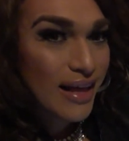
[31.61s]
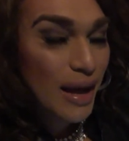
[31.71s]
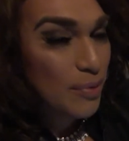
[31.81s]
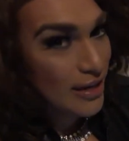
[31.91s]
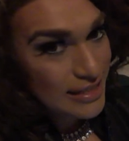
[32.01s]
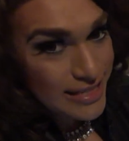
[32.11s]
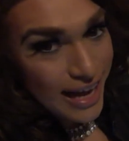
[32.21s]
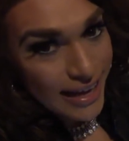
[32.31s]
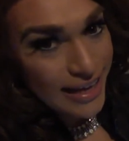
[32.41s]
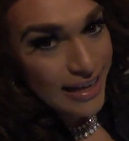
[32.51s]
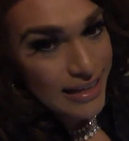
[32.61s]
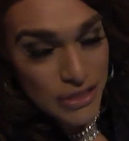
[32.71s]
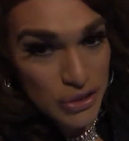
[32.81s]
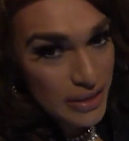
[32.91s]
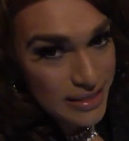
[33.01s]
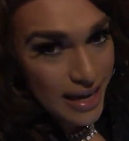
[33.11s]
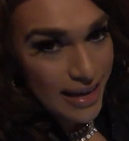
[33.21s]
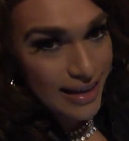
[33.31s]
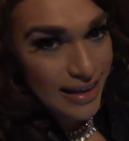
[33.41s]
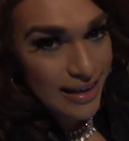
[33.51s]
I've been on a diet, a strict
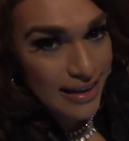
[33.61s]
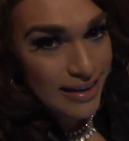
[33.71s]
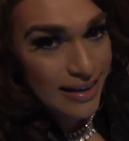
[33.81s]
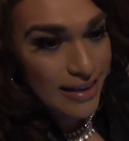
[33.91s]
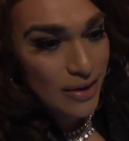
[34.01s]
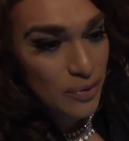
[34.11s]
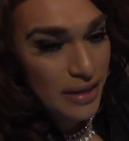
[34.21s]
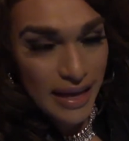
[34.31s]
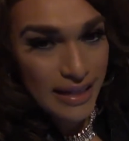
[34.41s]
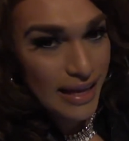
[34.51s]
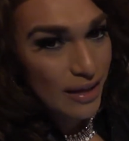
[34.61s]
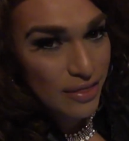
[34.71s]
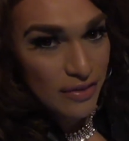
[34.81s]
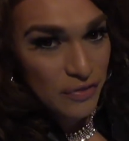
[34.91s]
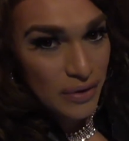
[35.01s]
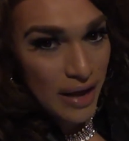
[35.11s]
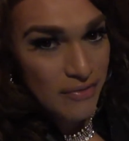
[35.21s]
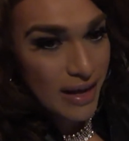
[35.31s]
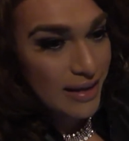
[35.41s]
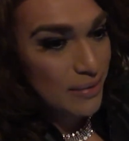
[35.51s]
diet, with hella healthy food. I have
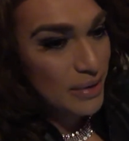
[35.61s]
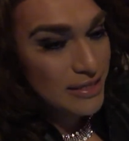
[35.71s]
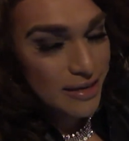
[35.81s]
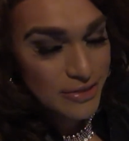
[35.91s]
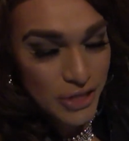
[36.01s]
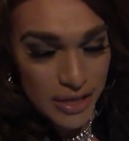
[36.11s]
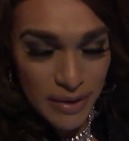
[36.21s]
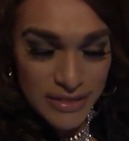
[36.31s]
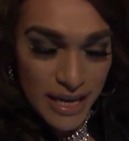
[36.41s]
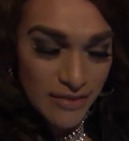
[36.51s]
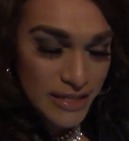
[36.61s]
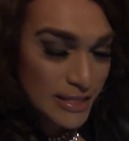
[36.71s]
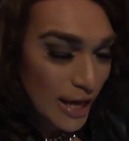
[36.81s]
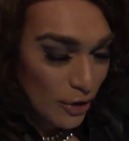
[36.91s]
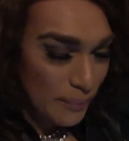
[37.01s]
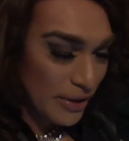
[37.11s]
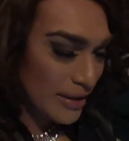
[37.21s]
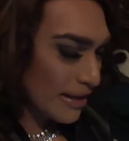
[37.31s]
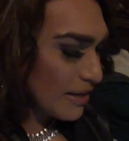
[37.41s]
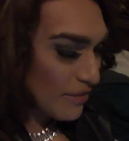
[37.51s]
not eaten McDonald's, Jack Mouse, KFC, Taco Bell,
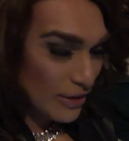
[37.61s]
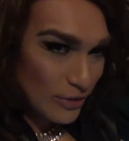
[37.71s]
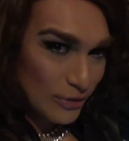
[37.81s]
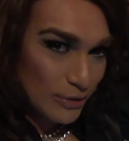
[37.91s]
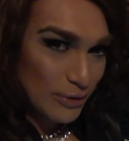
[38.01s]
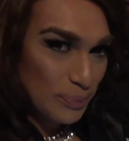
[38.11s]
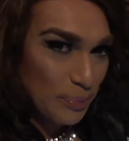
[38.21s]
none of it, girl.